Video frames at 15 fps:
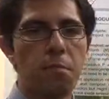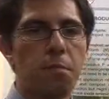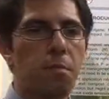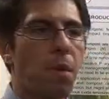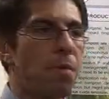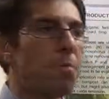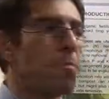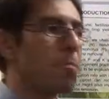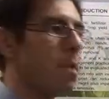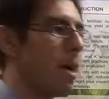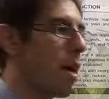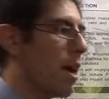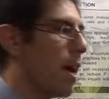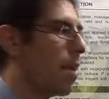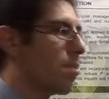But
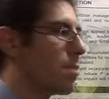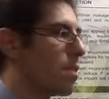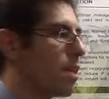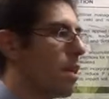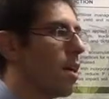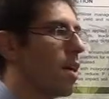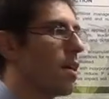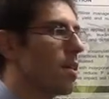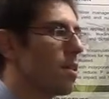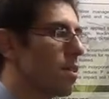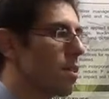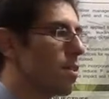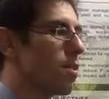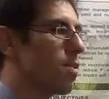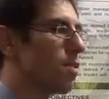perhaps there are
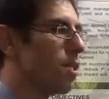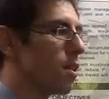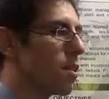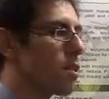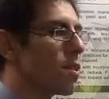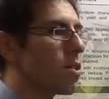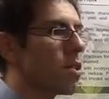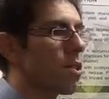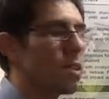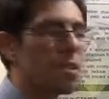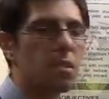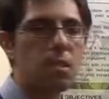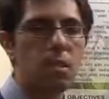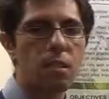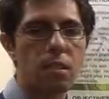things to
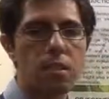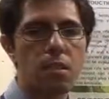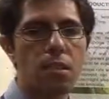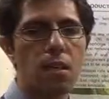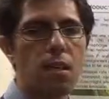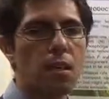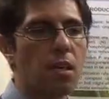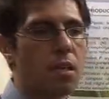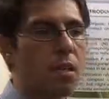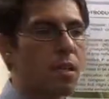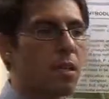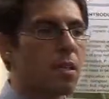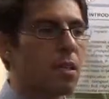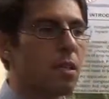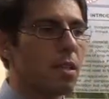consider uh,
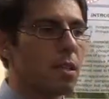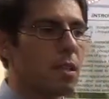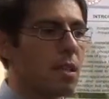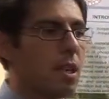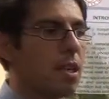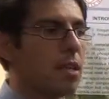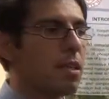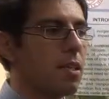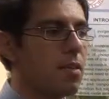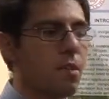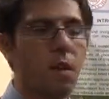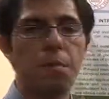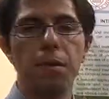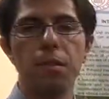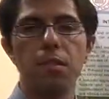in, in an
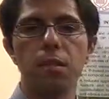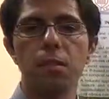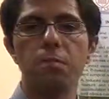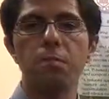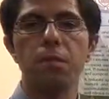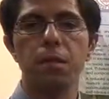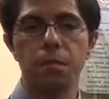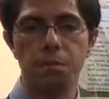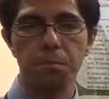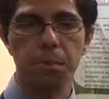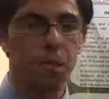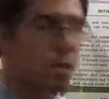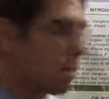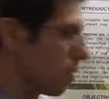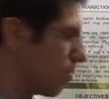environmental
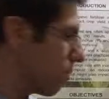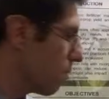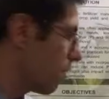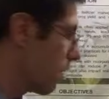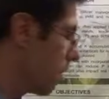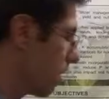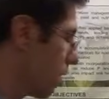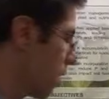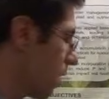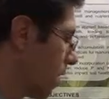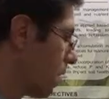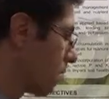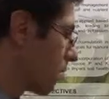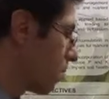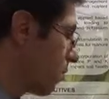perspective.
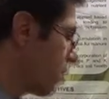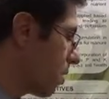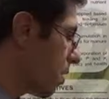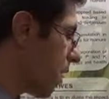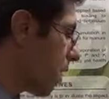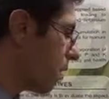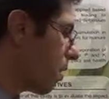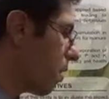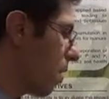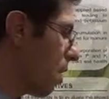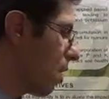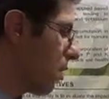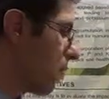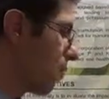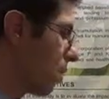So with that,
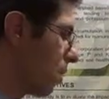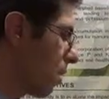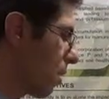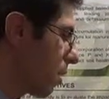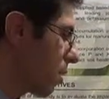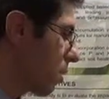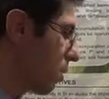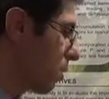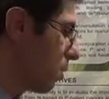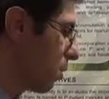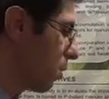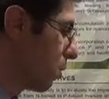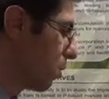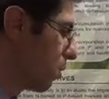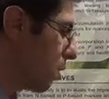I would like
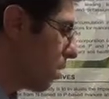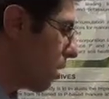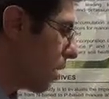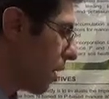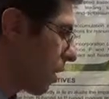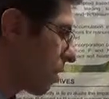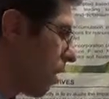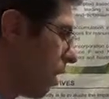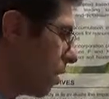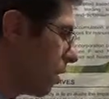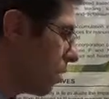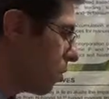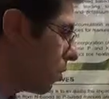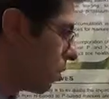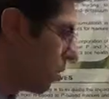to
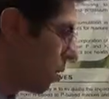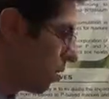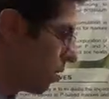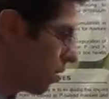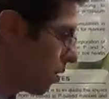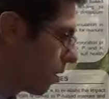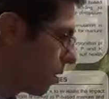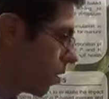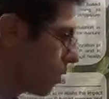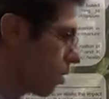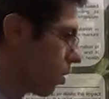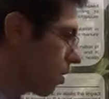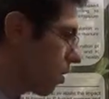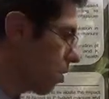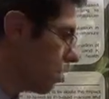acknowledge or
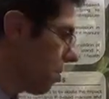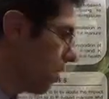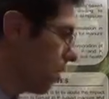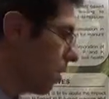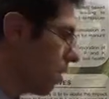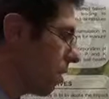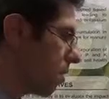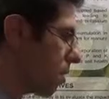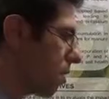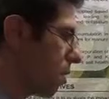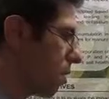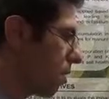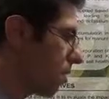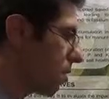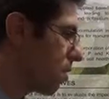source of funding,
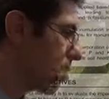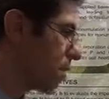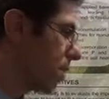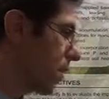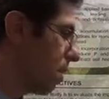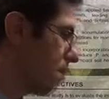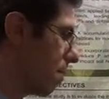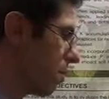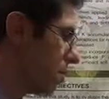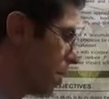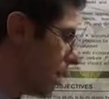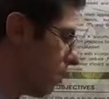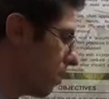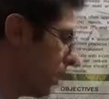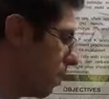uh, Sustainable
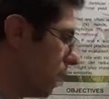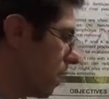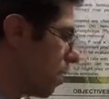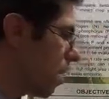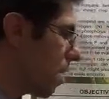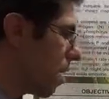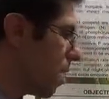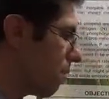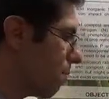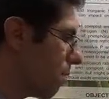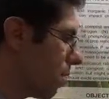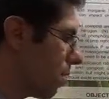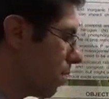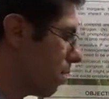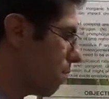Dairy and
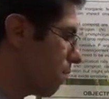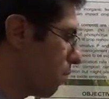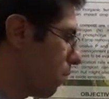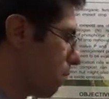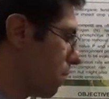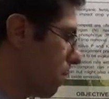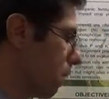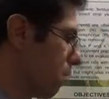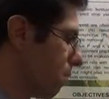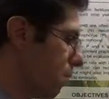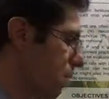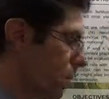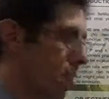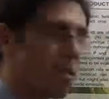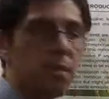Federal Formula
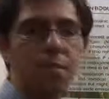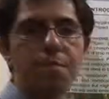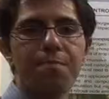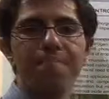Funds.